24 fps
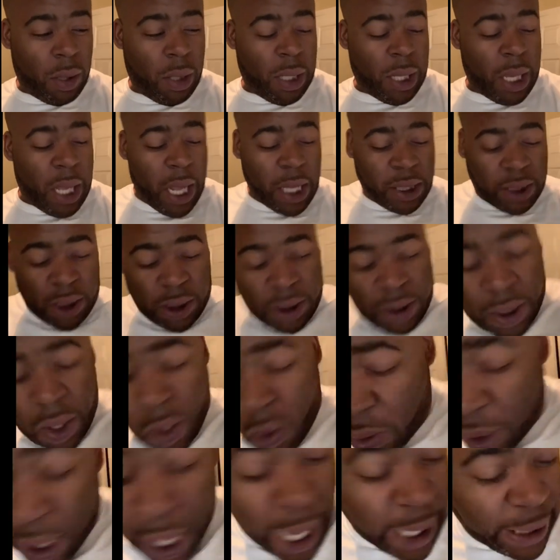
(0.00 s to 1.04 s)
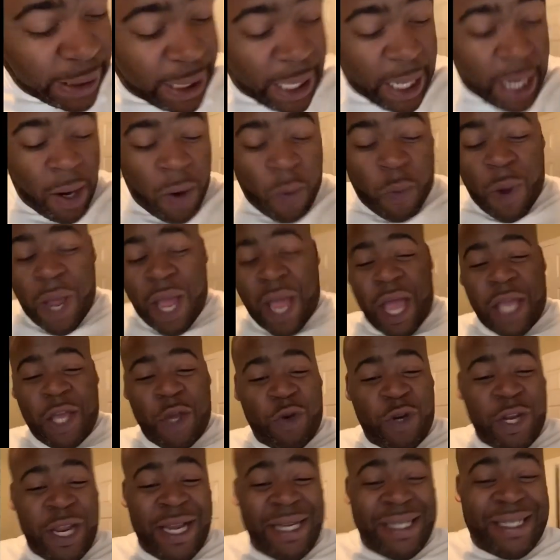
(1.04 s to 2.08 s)
I just know goddamn where you
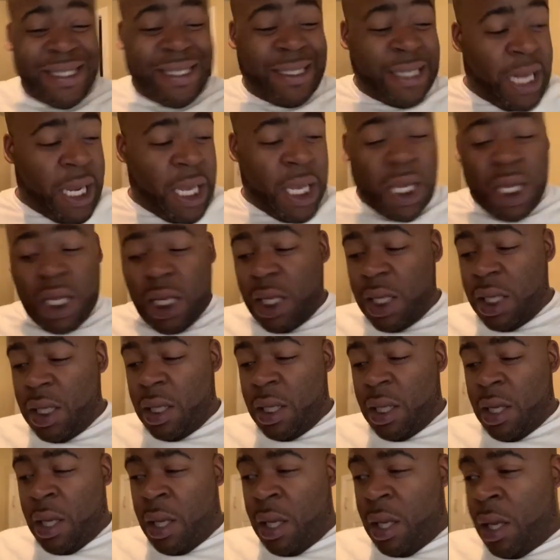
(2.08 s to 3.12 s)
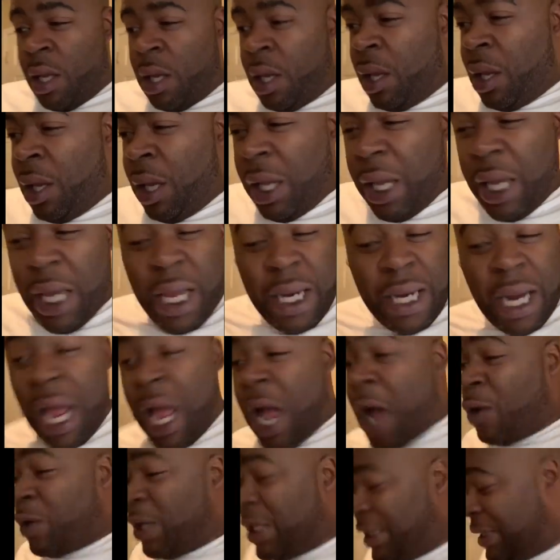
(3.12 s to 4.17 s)
did his knee. And
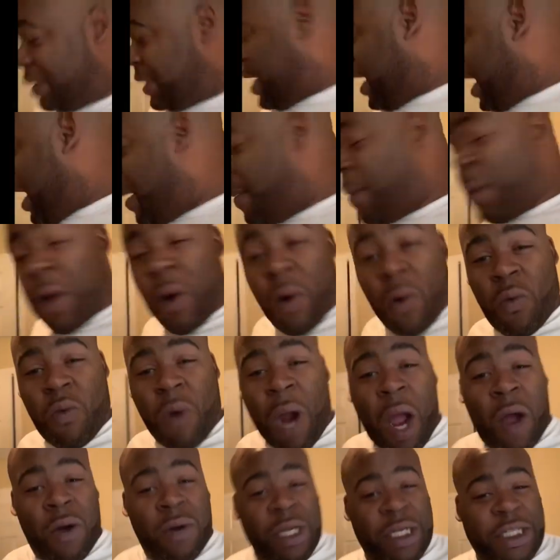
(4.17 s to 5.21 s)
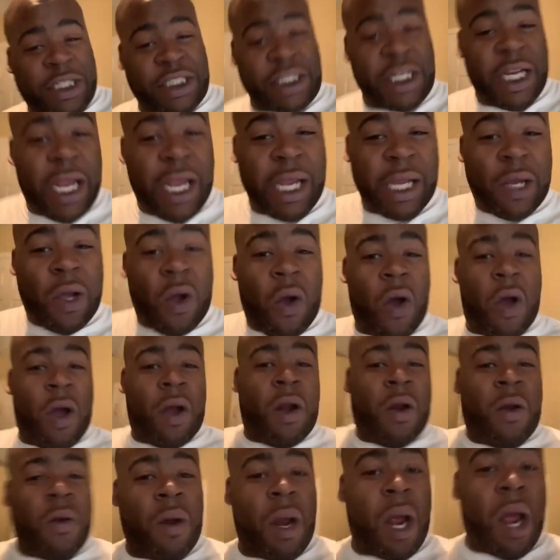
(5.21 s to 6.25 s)
all this damn corona shit going
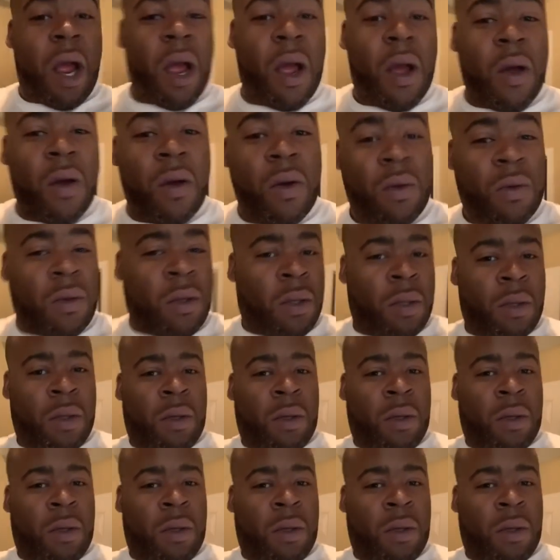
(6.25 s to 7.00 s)
around.